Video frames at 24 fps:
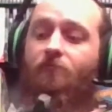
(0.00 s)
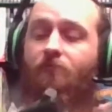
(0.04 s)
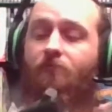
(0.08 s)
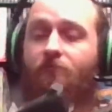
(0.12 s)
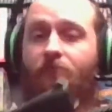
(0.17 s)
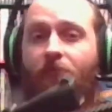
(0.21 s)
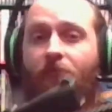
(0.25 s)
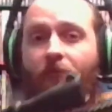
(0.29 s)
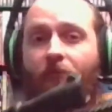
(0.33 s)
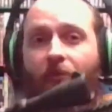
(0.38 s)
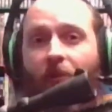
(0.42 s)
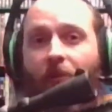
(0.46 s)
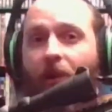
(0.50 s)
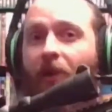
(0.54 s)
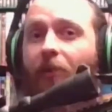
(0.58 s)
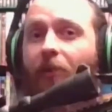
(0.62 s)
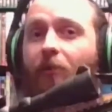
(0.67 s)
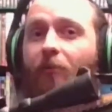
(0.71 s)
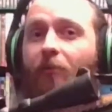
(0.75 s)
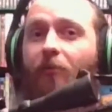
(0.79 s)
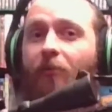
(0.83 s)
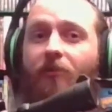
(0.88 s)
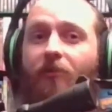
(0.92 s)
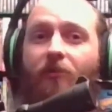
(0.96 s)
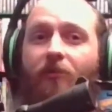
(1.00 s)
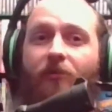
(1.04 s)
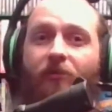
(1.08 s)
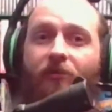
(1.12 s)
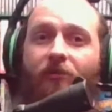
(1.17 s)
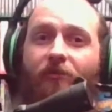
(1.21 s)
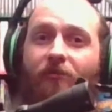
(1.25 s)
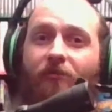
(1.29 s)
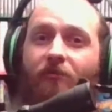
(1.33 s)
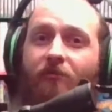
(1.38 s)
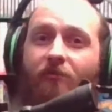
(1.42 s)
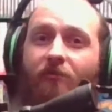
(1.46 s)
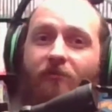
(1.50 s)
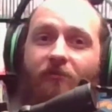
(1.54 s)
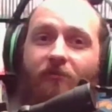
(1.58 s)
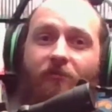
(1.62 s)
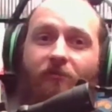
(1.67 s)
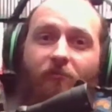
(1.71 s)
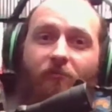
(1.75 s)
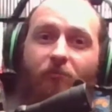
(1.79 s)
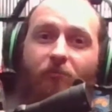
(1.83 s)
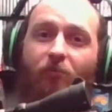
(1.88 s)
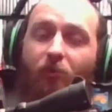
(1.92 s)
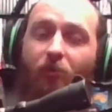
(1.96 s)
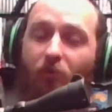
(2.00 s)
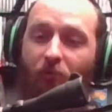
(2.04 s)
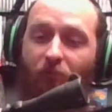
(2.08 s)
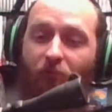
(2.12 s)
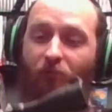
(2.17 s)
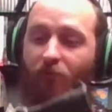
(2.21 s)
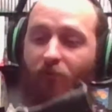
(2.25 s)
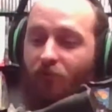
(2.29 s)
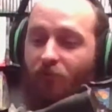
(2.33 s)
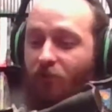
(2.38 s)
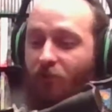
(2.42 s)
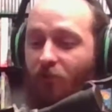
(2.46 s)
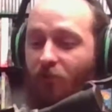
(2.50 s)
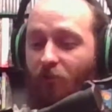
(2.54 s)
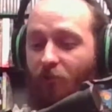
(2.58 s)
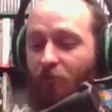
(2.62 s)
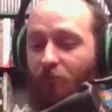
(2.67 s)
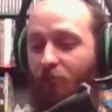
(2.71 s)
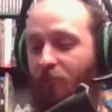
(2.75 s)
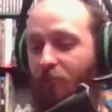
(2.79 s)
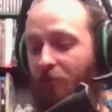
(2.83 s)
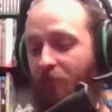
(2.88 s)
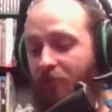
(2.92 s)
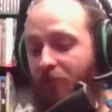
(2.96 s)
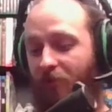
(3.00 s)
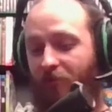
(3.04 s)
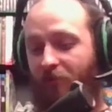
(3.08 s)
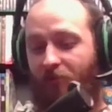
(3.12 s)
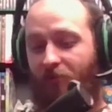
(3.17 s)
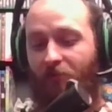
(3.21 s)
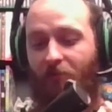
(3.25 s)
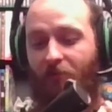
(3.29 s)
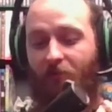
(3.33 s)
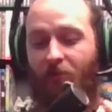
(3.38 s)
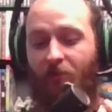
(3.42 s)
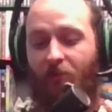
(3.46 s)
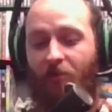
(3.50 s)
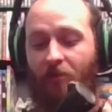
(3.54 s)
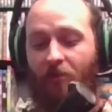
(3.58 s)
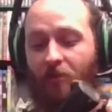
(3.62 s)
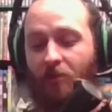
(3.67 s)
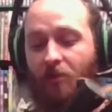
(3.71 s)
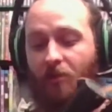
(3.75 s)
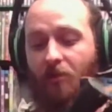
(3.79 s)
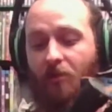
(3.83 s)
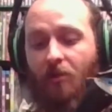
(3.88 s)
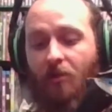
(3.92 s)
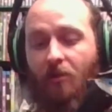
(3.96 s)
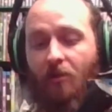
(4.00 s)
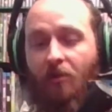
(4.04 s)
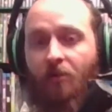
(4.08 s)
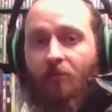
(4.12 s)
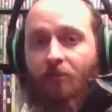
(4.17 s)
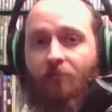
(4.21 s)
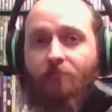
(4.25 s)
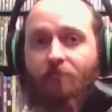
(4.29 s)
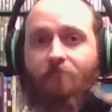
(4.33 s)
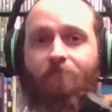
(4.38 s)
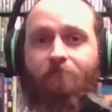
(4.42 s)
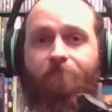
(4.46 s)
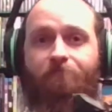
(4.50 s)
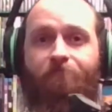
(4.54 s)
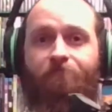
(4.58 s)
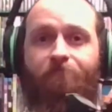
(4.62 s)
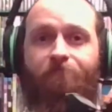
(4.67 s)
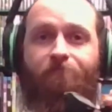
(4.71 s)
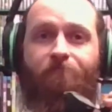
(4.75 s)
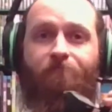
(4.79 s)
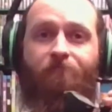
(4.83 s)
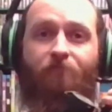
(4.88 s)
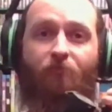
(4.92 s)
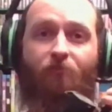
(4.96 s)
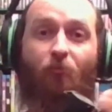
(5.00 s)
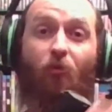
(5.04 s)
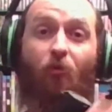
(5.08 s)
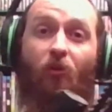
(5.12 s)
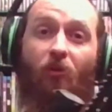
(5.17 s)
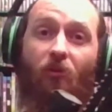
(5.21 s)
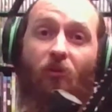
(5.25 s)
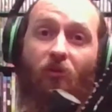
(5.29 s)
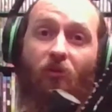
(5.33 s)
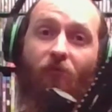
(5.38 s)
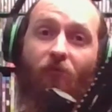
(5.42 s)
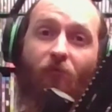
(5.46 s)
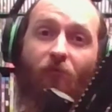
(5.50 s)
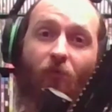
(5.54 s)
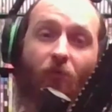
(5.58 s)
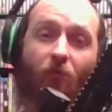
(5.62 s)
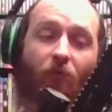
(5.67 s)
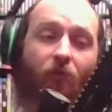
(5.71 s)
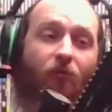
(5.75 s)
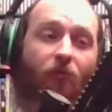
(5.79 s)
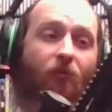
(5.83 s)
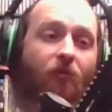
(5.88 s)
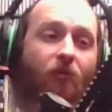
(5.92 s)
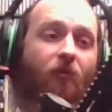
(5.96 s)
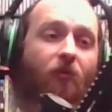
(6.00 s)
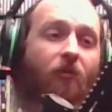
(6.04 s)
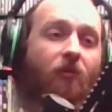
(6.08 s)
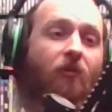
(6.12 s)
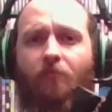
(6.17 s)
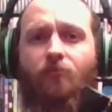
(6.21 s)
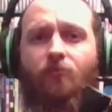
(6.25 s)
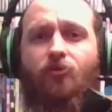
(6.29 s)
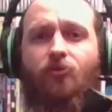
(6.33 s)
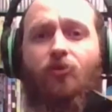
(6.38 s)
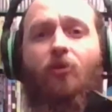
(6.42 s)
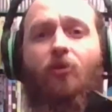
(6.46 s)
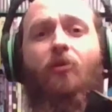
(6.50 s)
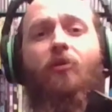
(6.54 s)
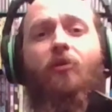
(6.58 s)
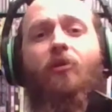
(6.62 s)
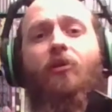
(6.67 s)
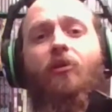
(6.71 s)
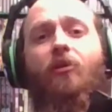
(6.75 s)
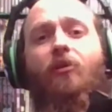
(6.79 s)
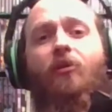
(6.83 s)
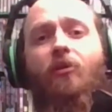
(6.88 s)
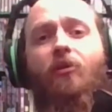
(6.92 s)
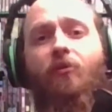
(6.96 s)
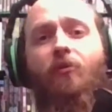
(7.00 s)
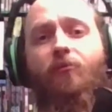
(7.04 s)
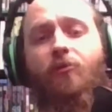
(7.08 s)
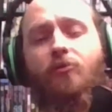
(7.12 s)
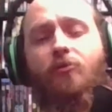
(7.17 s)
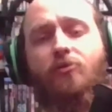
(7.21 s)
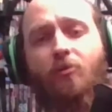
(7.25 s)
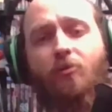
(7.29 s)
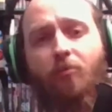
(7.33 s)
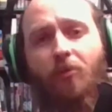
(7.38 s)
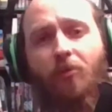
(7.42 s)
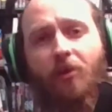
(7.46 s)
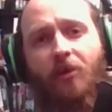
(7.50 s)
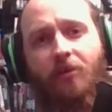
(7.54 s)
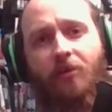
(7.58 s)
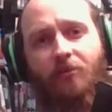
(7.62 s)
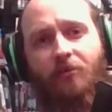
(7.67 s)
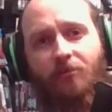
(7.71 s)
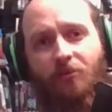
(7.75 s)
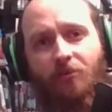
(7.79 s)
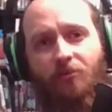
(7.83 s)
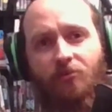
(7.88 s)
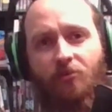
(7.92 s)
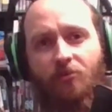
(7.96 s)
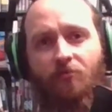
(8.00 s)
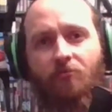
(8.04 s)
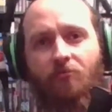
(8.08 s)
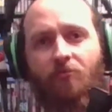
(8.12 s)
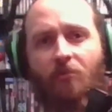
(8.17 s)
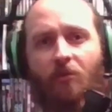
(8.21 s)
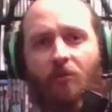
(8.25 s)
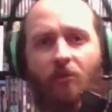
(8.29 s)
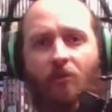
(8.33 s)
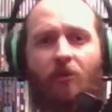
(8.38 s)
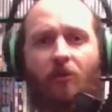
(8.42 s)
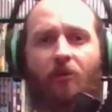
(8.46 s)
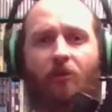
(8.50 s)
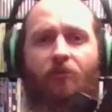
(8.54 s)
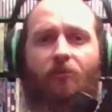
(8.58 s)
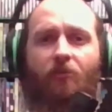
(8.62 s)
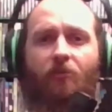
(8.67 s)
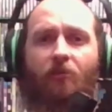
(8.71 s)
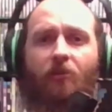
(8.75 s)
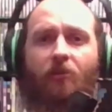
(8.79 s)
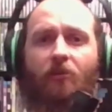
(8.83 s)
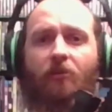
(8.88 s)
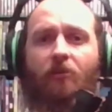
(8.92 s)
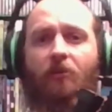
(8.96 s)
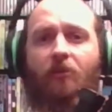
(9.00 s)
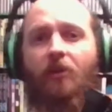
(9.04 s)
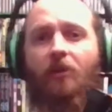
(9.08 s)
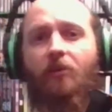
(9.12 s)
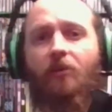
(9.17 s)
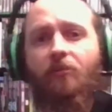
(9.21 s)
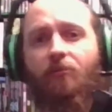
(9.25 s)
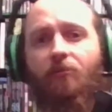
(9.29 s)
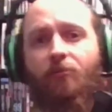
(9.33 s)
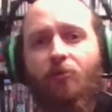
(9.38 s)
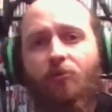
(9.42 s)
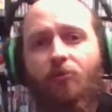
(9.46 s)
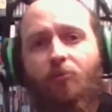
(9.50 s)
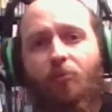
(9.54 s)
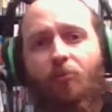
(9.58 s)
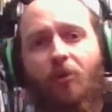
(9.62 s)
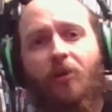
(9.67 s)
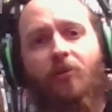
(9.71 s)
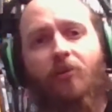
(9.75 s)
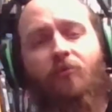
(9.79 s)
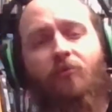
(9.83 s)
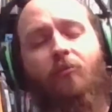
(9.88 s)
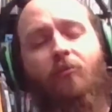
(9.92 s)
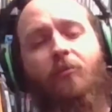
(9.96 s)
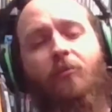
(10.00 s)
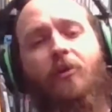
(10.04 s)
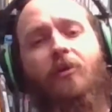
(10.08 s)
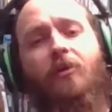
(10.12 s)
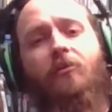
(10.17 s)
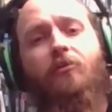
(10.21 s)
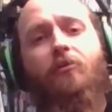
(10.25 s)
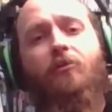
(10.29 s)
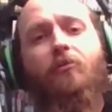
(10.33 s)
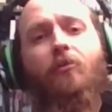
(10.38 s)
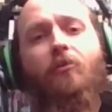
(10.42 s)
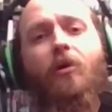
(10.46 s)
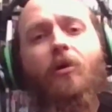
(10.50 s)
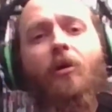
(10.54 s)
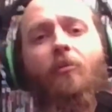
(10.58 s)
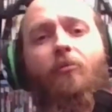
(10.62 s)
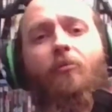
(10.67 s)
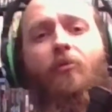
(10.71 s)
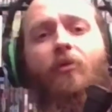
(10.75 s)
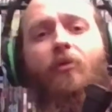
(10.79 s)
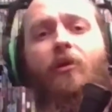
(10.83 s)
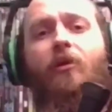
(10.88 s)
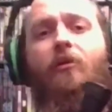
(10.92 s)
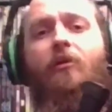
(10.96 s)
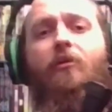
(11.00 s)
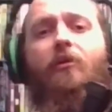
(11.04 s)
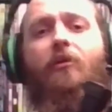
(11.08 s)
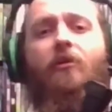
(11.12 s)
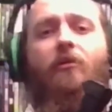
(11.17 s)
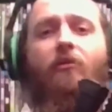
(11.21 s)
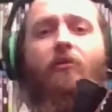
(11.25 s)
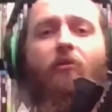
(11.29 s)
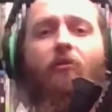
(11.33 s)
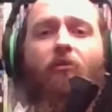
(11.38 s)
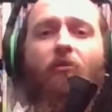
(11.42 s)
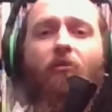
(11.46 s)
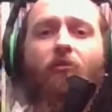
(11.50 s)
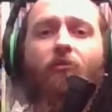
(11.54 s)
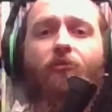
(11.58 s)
now with this beautiful scope. I mean, uh, really looking forward to it. The future plans, I guess I'll get to that. The future plans will be to upgrade the internals.